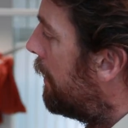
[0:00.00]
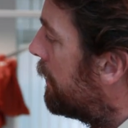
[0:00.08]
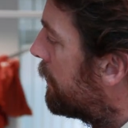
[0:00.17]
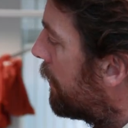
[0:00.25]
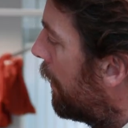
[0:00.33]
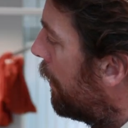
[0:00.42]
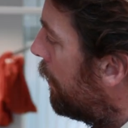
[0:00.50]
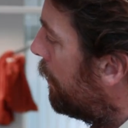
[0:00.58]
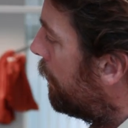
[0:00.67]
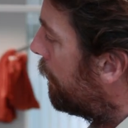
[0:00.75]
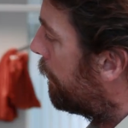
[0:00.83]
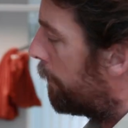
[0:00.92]

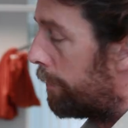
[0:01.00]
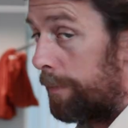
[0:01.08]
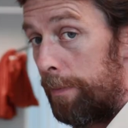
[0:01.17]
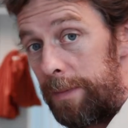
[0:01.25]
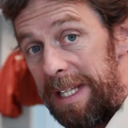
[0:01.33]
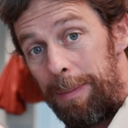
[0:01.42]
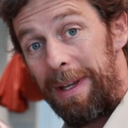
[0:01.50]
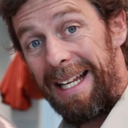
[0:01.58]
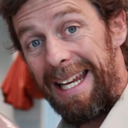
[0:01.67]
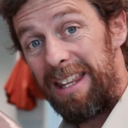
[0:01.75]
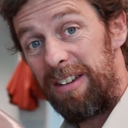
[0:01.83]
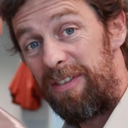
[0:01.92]
So
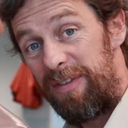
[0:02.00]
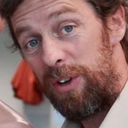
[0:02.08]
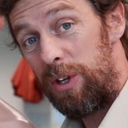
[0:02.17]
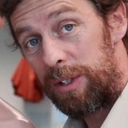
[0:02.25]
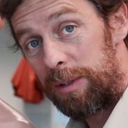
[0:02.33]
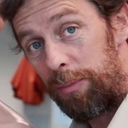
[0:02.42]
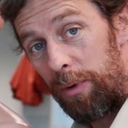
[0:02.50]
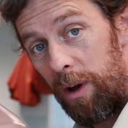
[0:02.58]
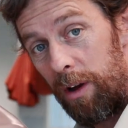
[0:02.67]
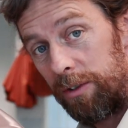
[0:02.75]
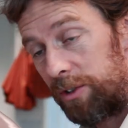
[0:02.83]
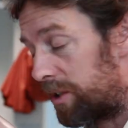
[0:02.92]
typically the first
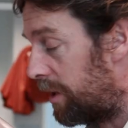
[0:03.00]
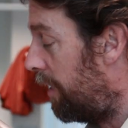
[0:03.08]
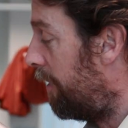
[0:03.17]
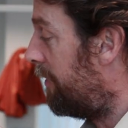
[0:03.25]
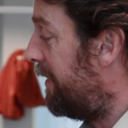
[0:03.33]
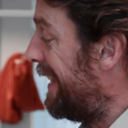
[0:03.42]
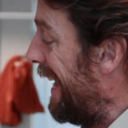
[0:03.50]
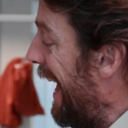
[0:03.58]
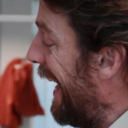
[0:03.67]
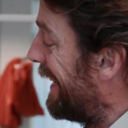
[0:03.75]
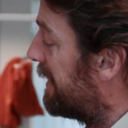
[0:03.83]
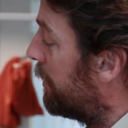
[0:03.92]
branch of the
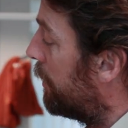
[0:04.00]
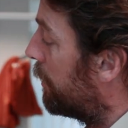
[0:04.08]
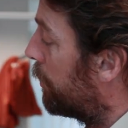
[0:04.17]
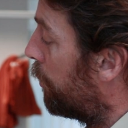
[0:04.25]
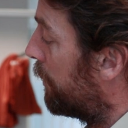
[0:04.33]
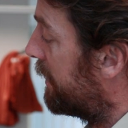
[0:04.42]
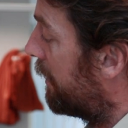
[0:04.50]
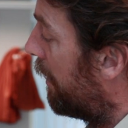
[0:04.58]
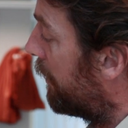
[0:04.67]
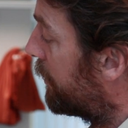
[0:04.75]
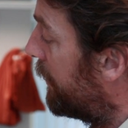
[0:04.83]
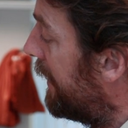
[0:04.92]
external carotid
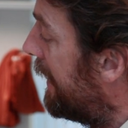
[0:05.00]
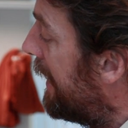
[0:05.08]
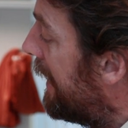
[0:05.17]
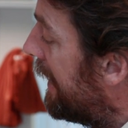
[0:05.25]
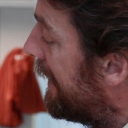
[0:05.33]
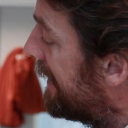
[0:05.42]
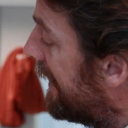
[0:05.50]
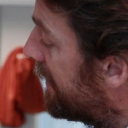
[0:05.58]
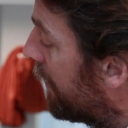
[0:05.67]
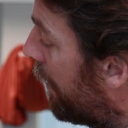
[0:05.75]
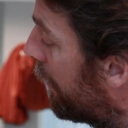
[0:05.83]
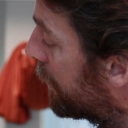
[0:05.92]
artery is
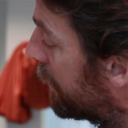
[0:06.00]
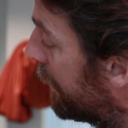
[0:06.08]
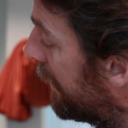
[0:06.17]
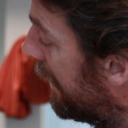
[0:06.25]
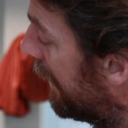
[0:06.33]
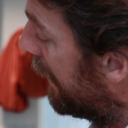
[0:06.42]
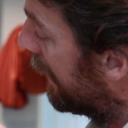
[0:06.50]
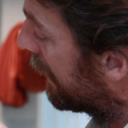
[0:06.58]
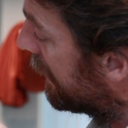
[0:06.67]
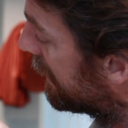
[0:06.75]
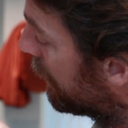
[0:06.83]
this artery here. Can you